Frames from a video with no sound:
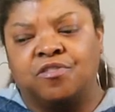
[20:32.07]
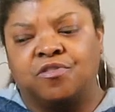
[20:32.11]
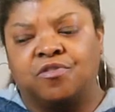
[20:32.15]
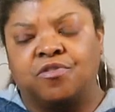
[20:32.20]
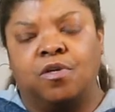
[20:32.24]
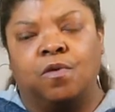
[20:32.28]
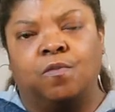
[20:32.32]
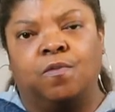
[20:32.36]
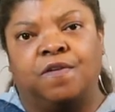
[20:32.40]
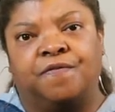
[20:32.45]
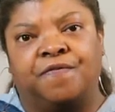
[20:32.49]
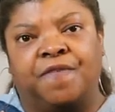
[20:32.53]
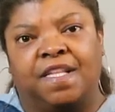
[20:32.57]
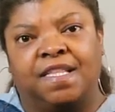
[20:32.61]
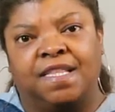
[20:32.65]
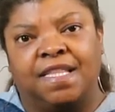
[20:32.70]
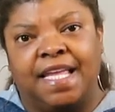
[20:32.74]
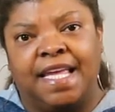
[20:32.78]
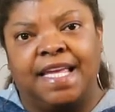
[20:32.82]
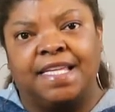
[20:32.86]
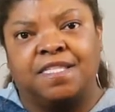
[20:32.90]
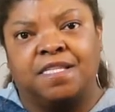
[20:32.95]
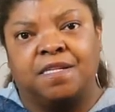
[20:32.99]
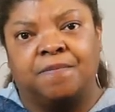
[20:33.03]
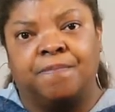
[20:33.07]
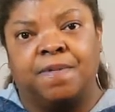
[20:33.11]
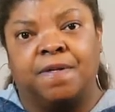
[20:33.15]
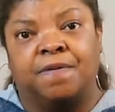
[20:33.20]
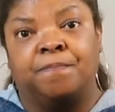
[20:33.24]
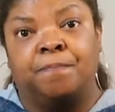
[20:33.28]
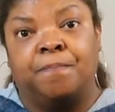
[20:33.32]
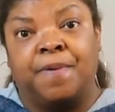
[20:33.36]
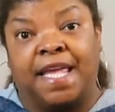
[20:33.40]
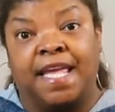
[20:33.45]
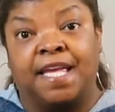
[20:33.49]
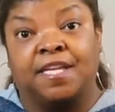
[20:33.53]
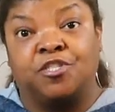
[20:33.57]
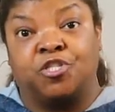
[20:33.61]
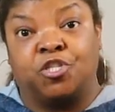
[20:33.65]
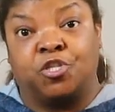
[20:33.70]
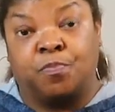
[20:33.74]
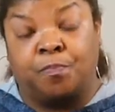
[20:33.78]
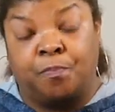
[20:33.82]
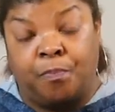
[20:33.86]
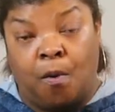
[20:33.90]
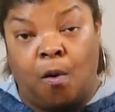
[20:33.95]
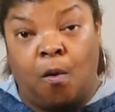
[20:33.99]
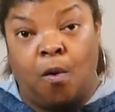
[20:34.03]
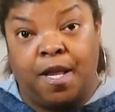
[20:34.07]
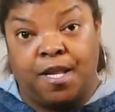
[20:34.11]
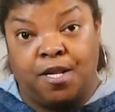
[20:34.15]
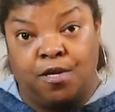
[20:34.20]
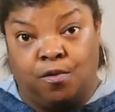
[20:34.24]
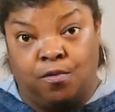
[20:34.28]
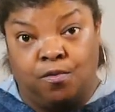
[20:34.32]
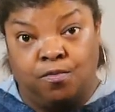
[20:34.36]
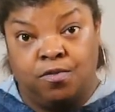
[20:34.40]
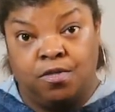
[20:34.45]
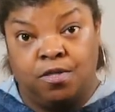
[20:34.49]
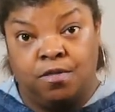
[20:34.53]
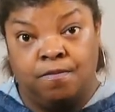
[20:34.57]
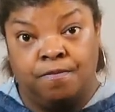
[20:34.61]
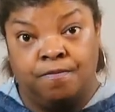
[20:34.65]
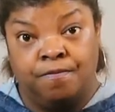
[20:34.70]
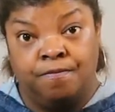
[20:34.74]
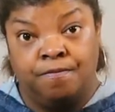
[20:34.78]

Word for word: to do with Elizabeth being spoiled,